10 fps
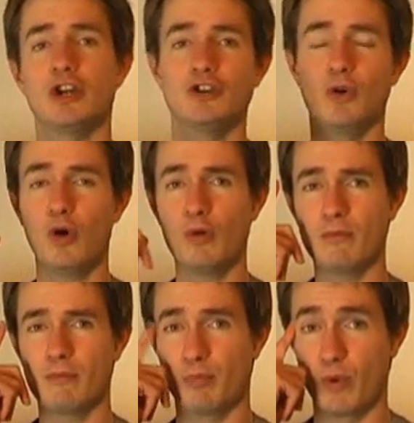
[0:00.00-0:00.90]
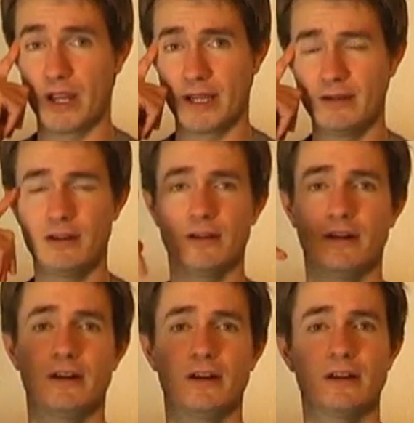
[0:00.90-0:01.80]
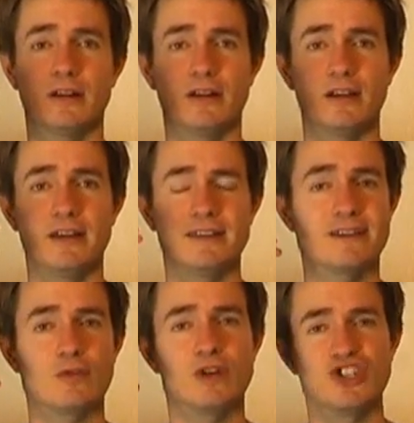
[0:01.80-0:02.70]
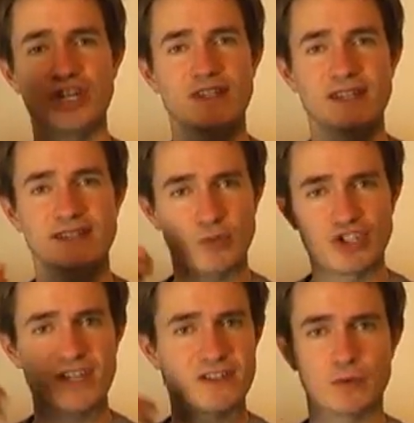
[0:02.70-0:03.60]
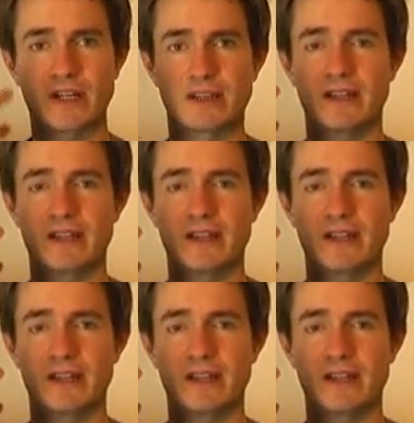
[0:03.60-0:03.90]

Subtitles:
Your brain is registering that.